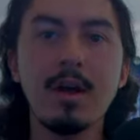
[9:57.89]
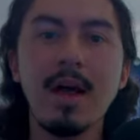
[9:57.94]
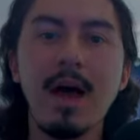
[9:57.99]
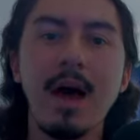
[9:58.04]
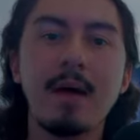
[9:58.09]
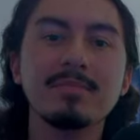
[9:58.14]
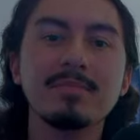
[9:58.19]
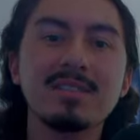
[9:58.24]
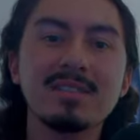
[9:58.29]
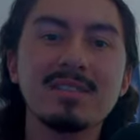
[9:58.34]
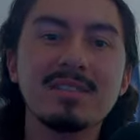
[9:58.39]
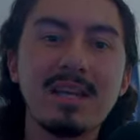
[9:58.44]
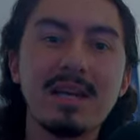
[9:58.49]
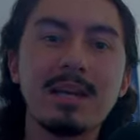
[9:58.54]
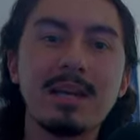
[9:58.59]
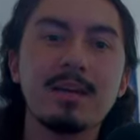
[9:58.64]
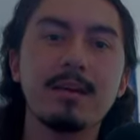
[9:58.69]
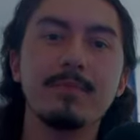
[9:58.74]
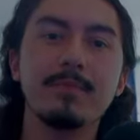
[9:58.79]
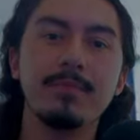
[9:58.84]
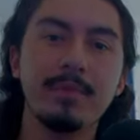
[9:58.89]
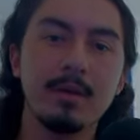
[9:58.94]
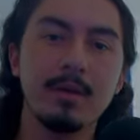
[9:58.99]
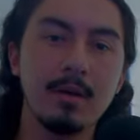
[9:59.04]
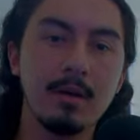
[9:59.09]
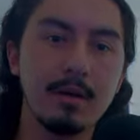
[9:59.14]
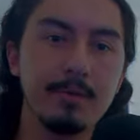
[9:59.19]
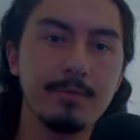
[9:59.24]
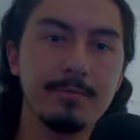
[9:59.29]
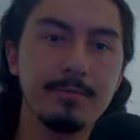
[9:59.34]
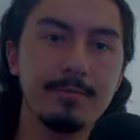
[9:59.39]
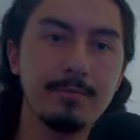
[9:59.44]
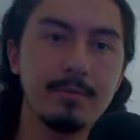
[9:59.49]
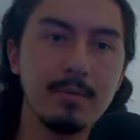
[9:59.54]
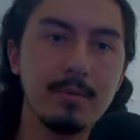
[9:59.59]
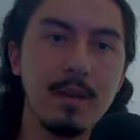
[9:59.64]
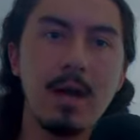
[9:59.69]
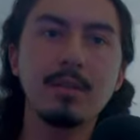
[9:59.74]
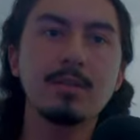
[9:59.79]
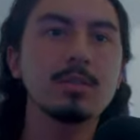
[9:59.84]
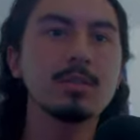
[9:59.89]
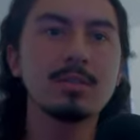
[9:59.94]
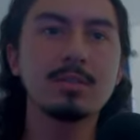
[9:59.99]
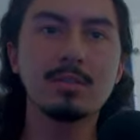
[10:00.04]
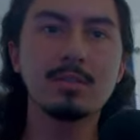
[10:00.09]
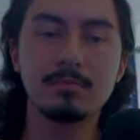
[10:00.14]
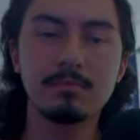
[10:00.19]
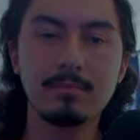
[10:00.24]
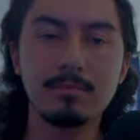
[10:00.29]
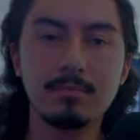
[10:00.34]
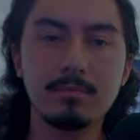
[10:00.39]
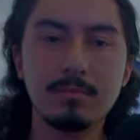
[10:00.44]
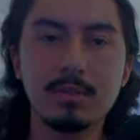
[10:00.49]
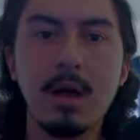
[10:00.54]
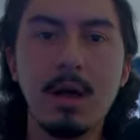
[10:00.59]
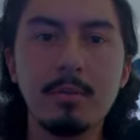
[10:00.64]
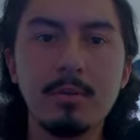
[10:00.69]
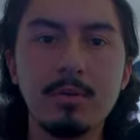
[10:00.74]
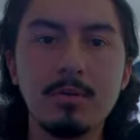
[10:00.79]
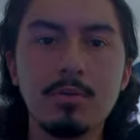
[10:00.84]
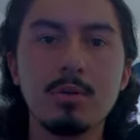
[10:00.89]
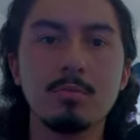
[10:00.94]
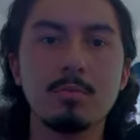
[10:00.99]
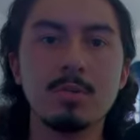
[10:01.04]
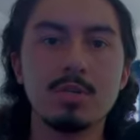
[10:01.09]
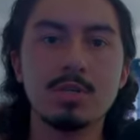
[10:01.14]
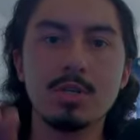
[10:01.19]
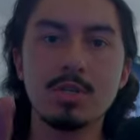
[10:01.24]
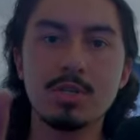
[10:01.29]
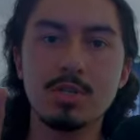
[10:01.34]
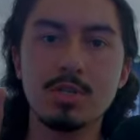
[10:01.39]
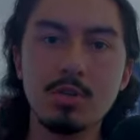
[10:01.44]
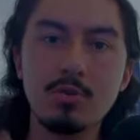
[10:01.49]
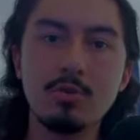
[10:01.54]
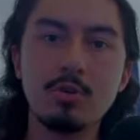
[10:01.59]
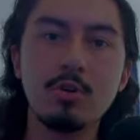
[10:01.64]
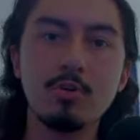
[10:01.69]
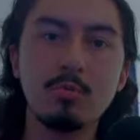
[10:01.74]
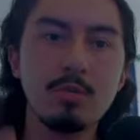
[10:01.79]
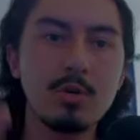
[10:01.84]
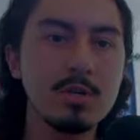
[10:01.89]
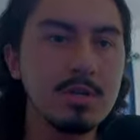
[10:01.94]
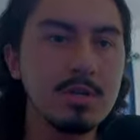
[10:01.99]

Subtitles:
I'm sick of not just zombie YouTubers, just YouTubers and